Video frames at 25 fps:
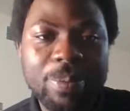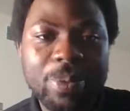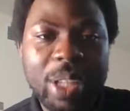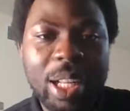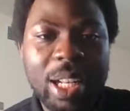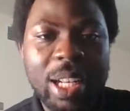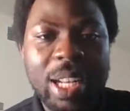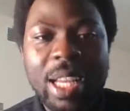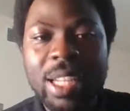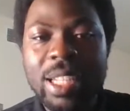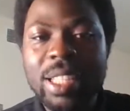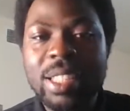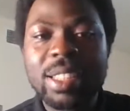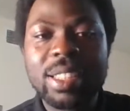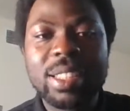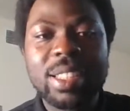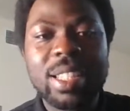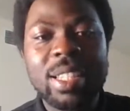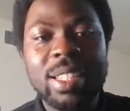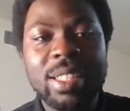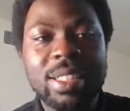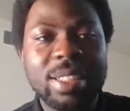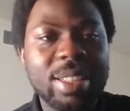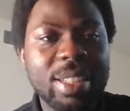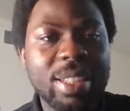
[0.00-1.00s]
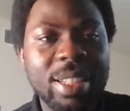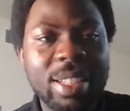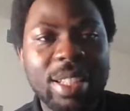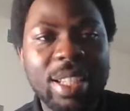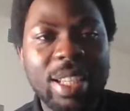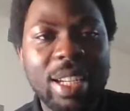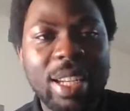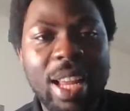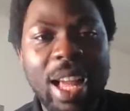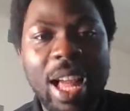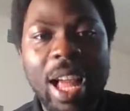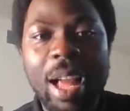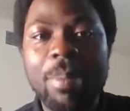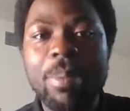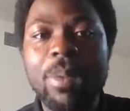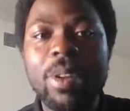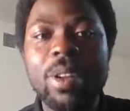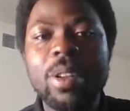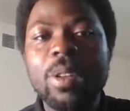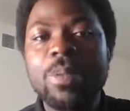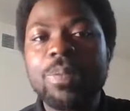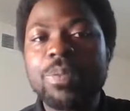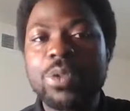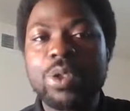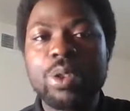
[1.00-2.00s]
learning things in the lab,
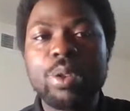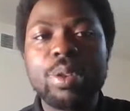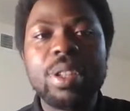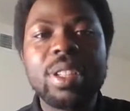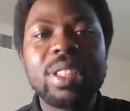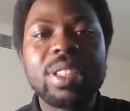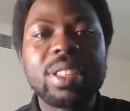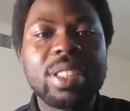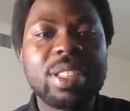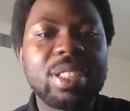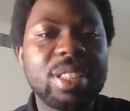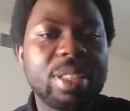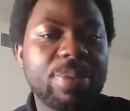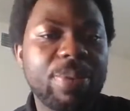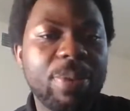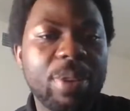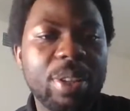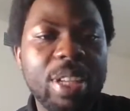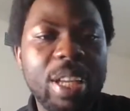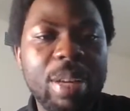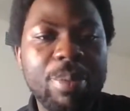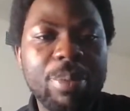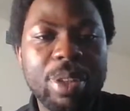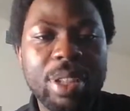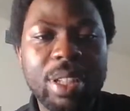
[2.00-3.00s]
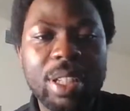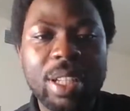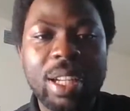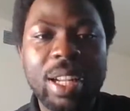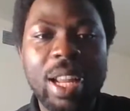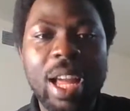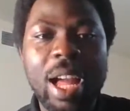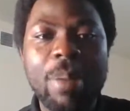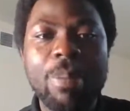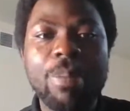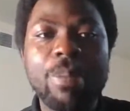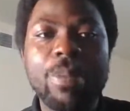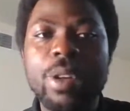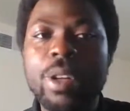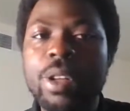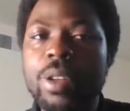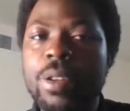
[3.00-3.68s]
doing things for them in the lab,